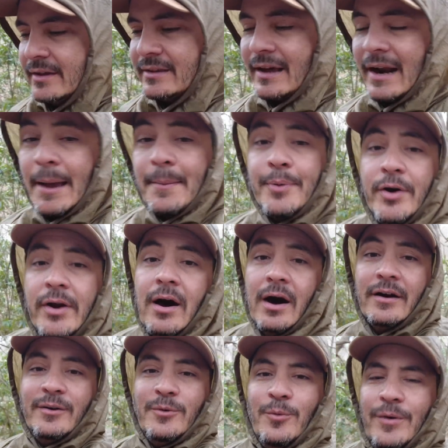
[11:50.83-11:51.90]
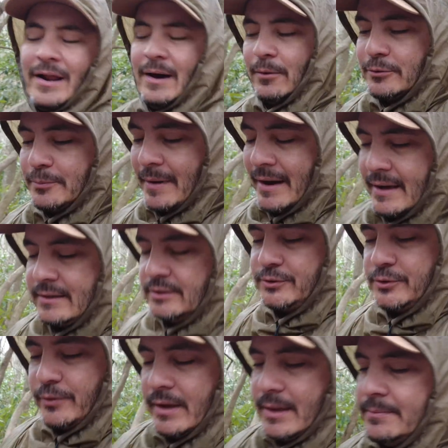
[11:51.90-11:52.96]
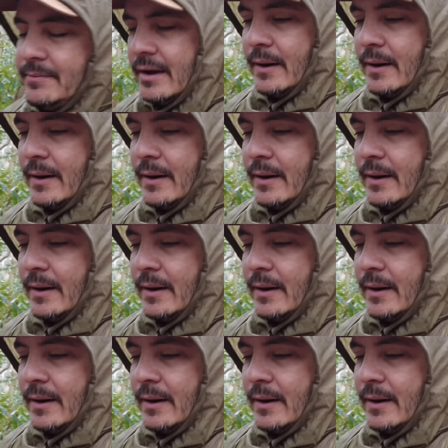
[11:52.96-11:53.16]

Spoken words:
that I put on when I was by a stream.